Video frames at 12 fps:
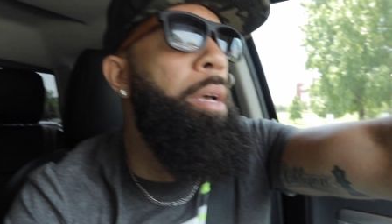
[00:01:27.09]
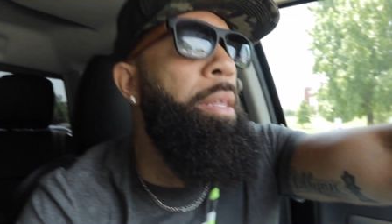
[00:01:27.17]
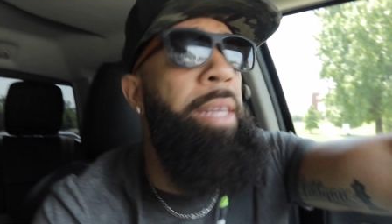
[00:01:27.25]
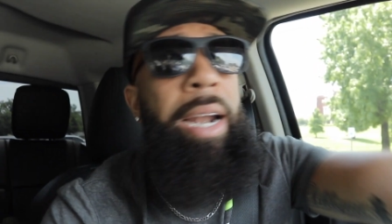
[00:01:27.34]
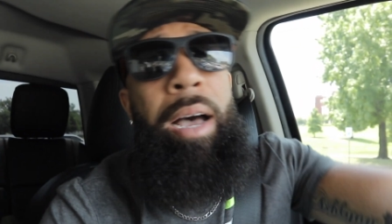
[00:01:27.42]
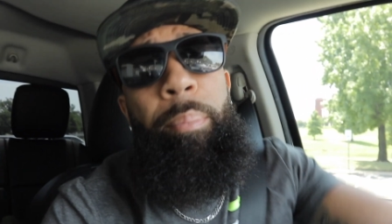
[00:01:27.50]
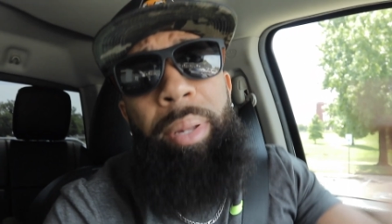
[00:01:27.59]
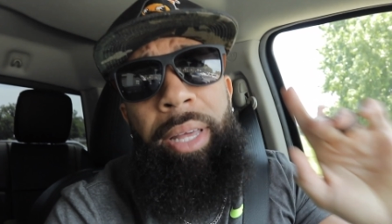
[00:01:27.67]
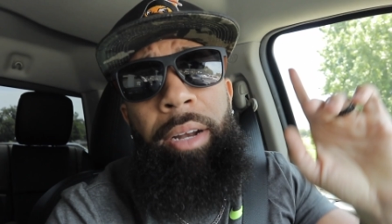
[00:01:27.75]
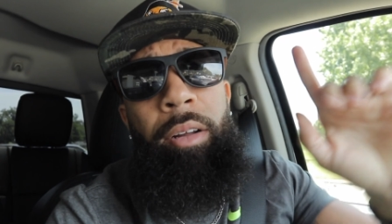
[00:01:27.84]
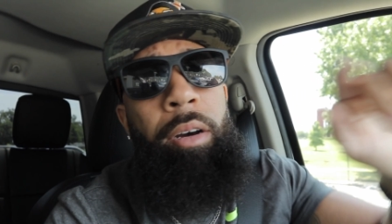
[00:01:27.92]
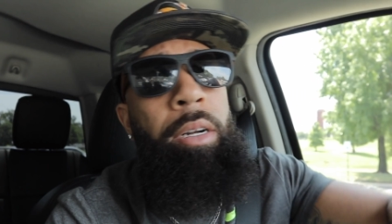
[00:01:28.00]
that I'm
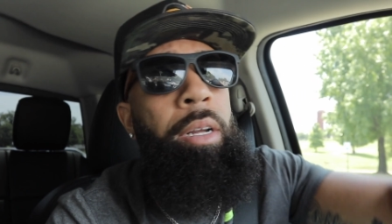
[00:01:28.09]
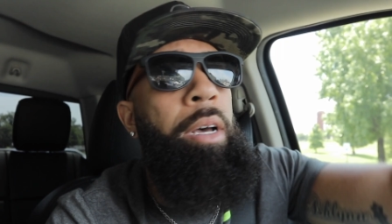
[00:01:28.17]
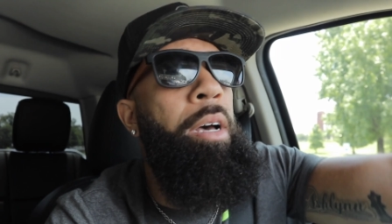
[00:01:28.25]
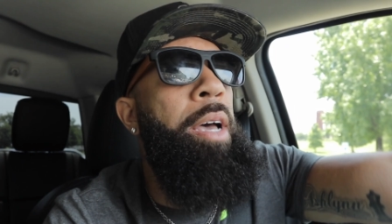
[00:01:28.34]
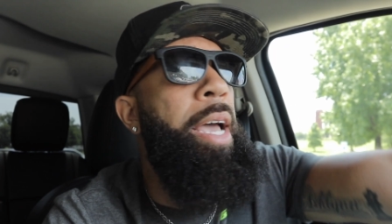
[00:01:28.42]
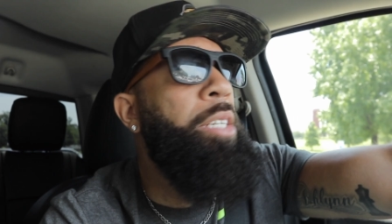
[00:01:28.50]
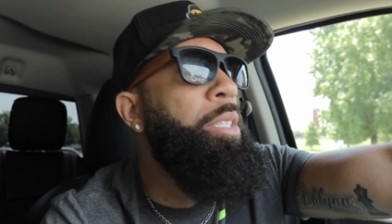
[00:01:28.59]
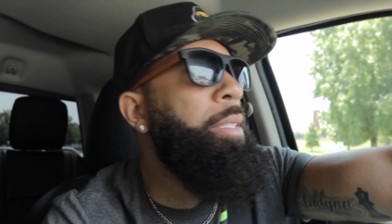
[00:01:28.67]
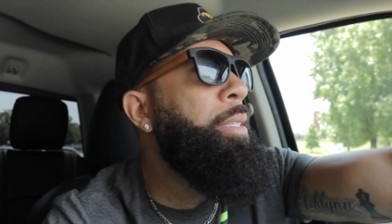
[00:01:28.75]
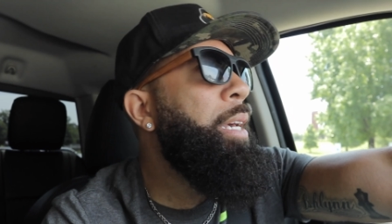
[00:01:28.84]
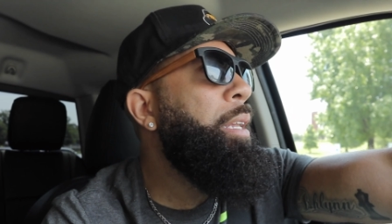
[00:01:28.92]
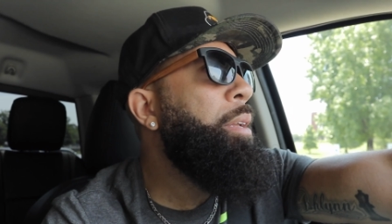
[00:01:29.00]
planning on actually
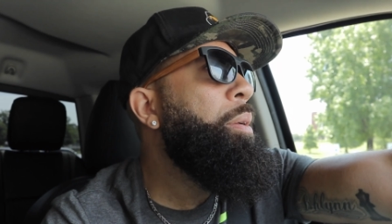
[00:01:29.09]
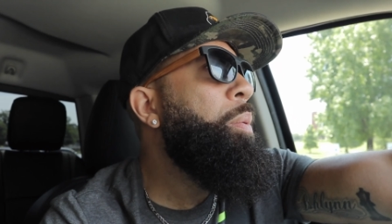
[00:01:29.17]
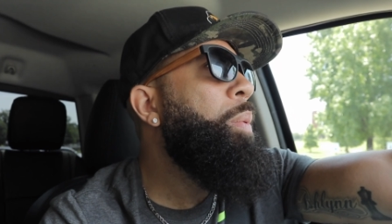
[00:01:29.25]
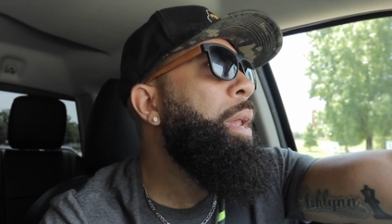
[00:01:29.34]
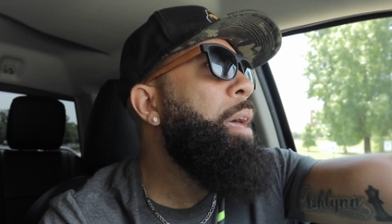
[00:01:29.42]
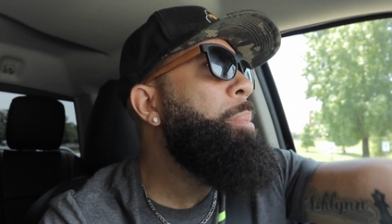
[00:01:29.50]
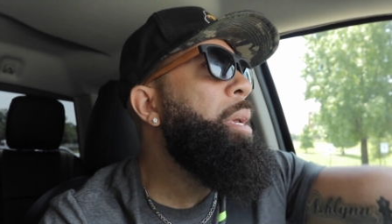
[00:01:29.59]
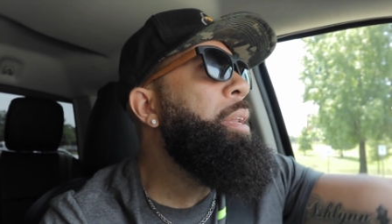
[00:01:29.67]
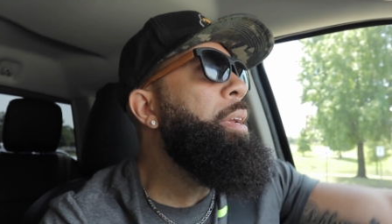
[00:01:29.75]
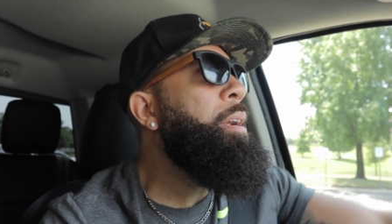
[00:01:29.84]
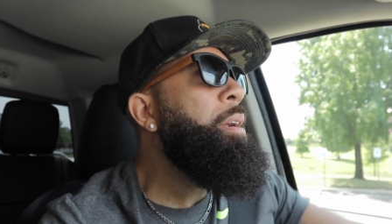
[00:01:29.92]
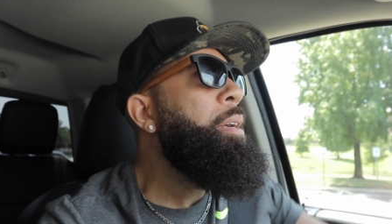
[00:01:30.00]
selling while I'm in
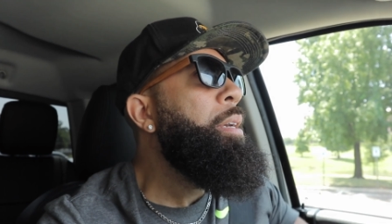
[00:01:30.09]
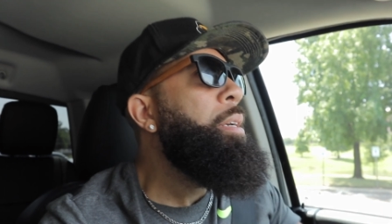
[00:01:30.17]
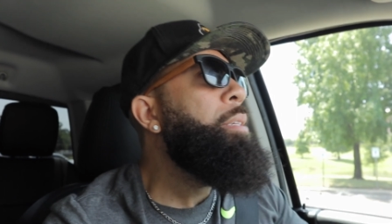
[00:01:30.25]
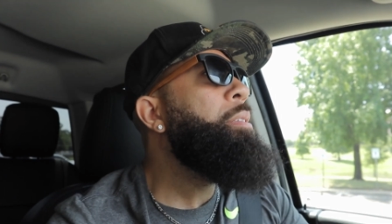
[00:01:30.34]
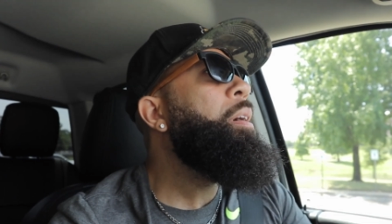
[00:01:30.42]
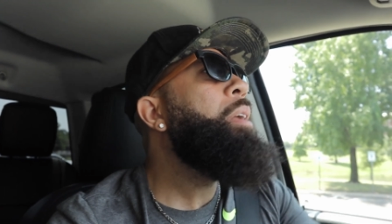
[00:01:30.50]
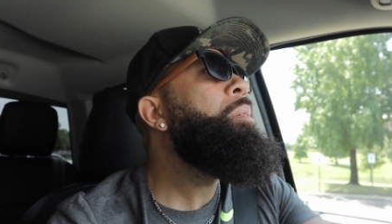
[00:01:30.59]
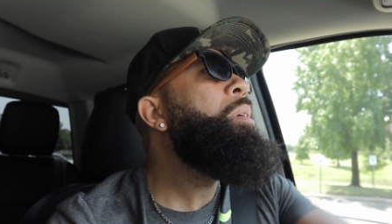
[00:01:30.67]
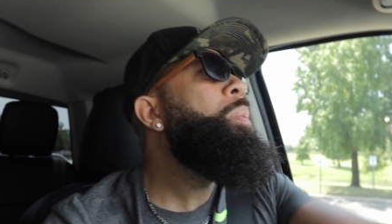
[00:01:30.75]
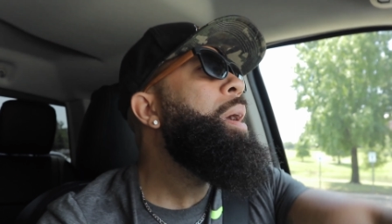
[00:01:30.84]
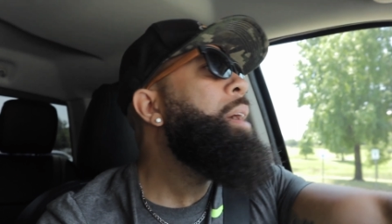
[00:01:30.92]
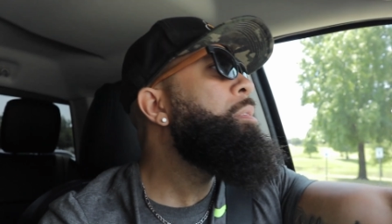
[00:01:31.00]
here. So I don't know why